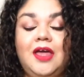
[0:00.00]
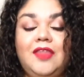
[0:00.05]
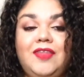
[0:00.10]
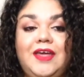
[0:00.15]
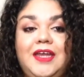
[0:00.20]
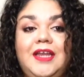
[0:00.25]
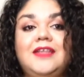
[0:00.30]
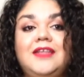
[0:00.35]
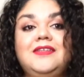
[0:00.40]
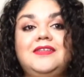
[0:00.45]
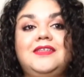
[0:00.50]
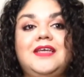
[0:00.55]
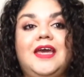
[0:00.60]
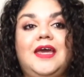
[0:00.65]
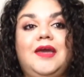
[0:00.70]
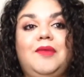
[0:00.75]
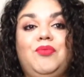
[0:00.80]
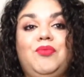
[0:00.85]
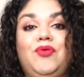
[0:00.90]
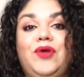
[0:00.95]
They didn't
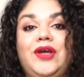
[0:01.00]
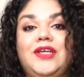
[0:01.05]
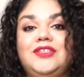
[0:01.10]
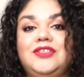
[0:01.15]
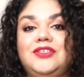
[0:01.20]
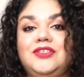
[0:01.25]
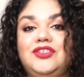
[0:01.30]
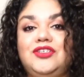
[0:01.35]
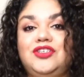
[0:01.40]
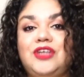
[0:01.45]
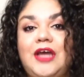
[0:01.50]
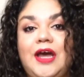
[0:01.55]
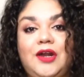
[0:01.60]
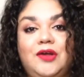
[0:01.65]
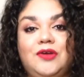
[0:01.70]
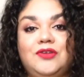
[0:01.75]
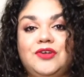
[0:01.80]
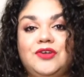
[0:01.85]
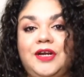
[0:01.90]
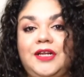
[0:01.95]
say pressed
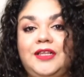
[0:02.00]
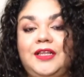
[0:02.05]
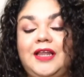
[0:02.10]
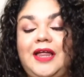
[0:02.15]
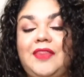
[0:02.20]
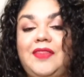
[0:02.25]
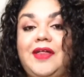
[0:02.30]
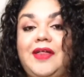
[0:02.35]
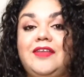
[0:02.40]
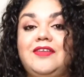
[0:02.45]
shadows or anything like that.